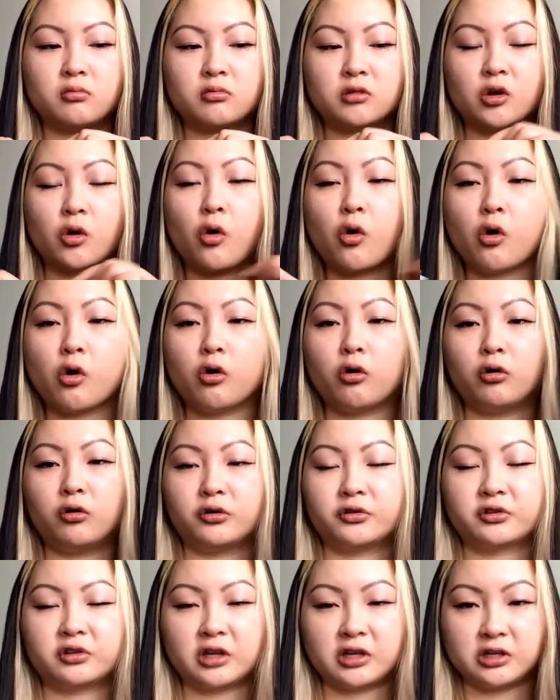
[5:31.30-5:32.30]
the
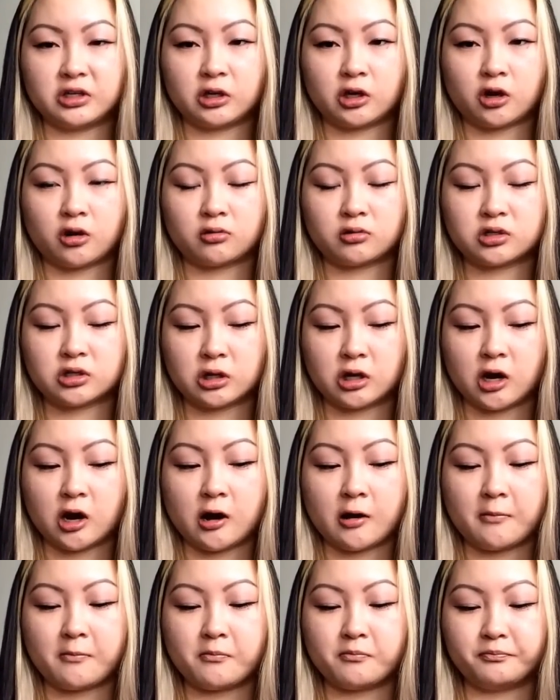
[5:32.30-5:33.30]
whole thing to, to
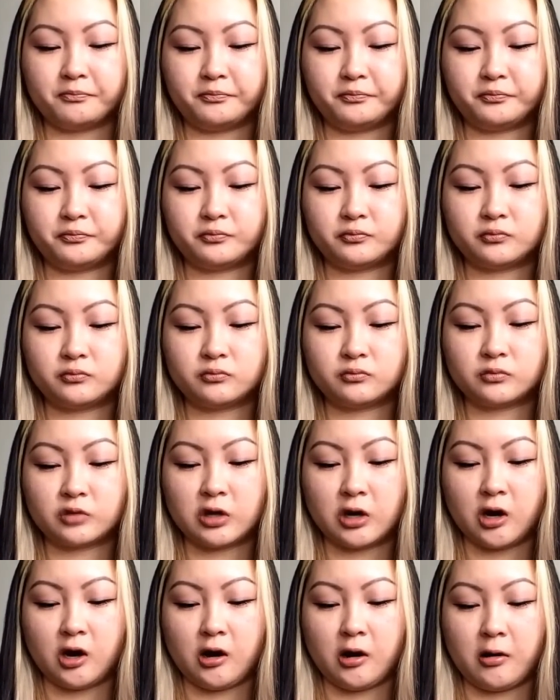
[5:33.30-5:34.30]
come
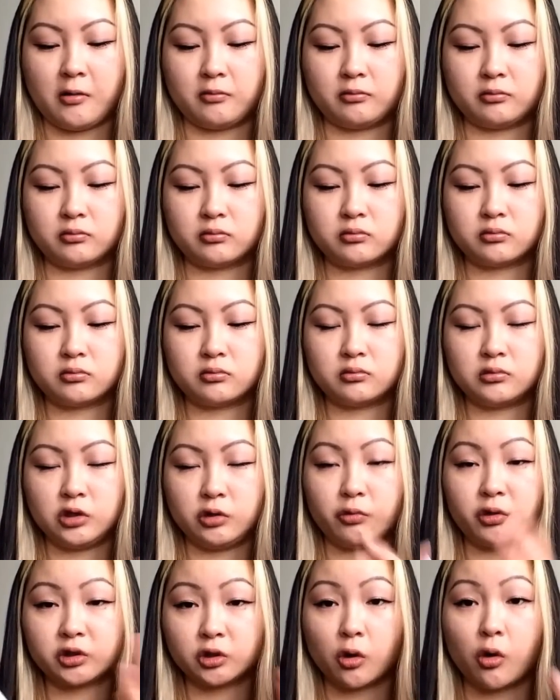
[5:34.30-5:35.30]
um,
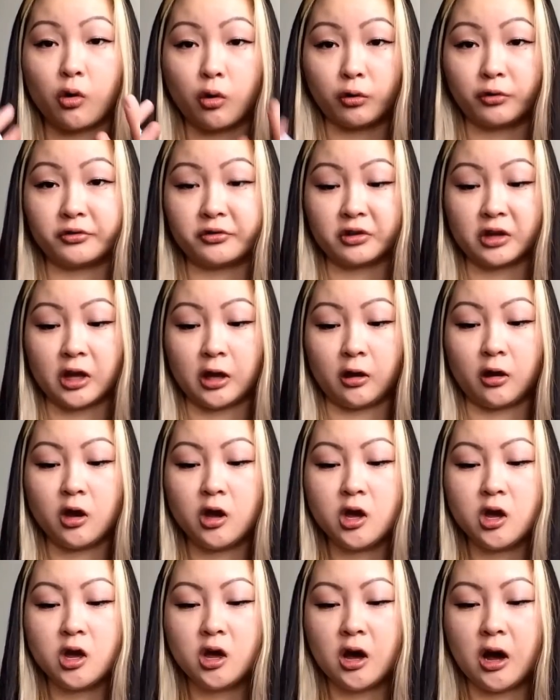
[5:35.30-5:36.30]
you want the whole thing
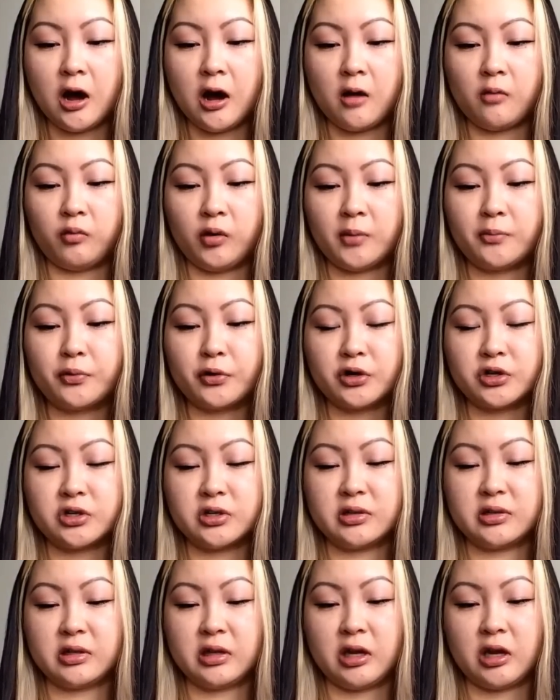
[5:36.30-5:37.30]
um, when
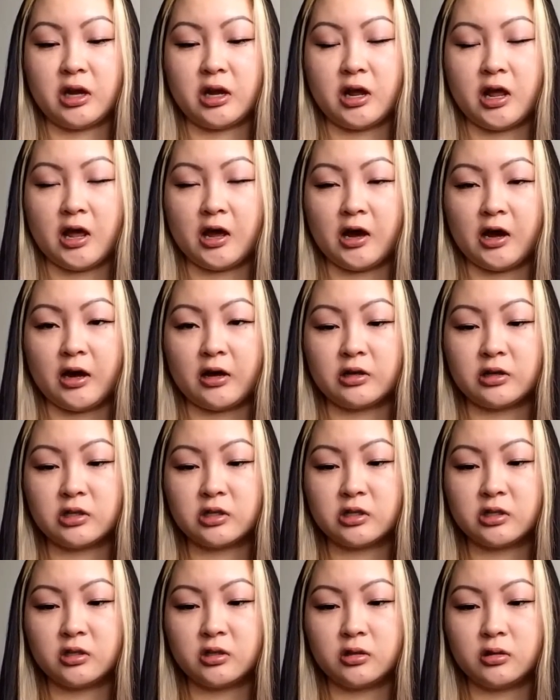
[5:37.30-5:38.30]
purchasing it and
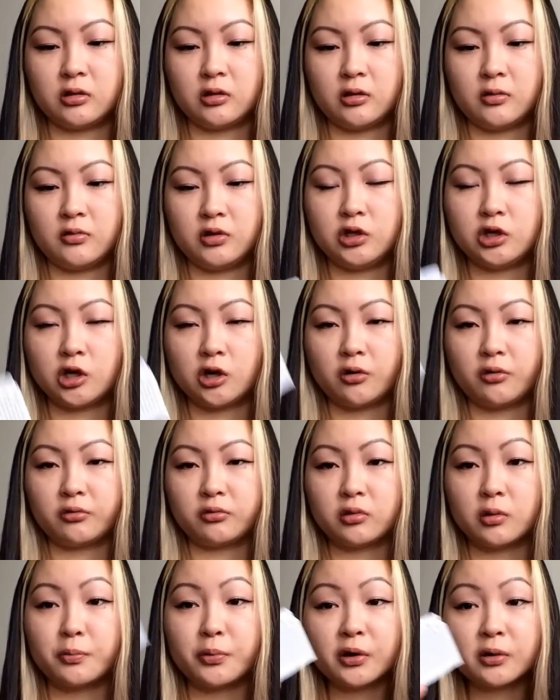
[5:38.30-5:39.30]
you know
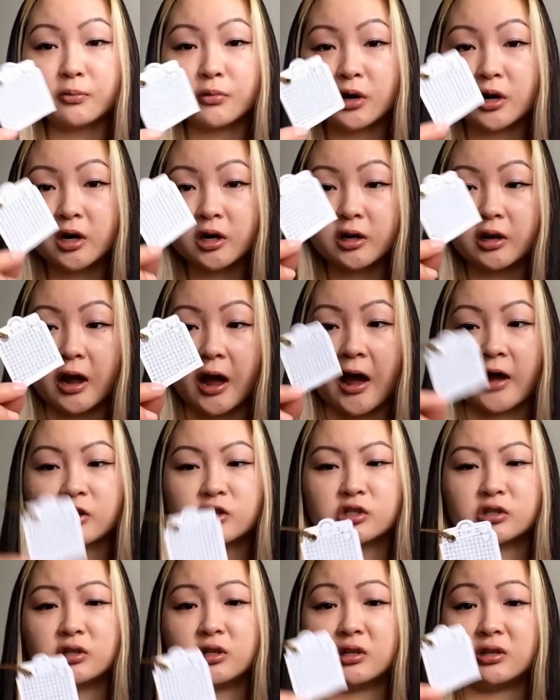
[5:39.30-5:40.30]
the bookmark
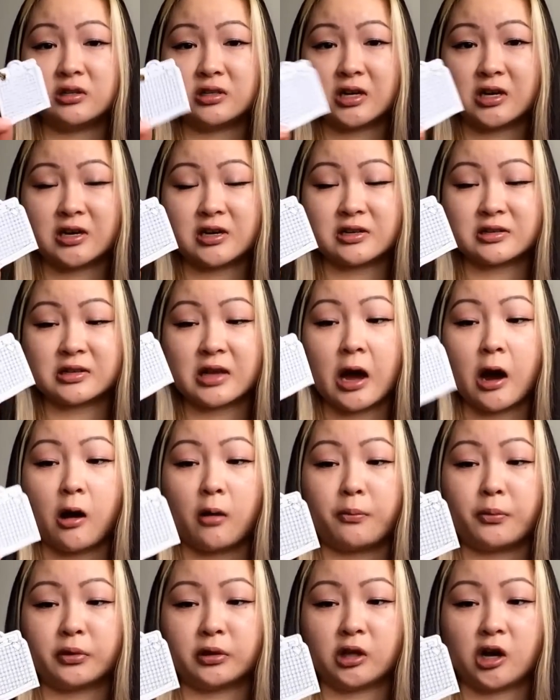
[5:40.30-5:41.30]
actually does
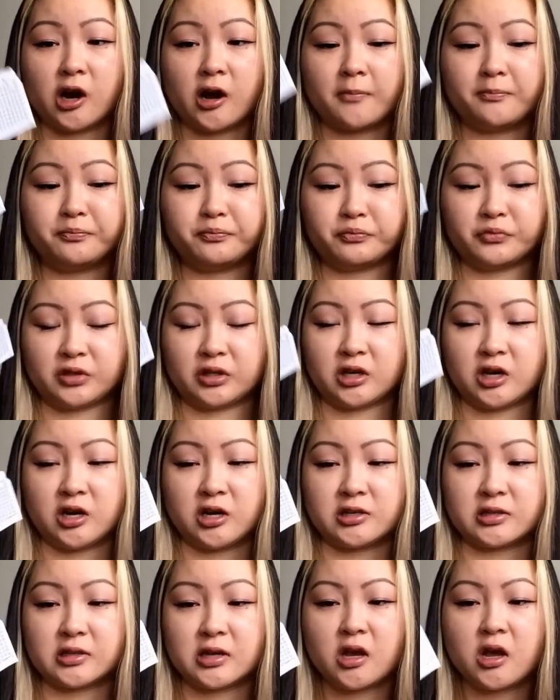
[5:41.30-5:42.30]
help a lot
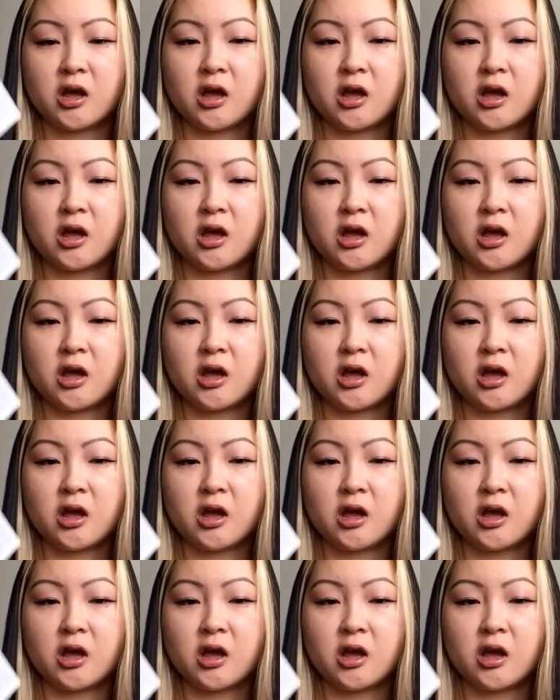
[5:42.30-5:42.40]
because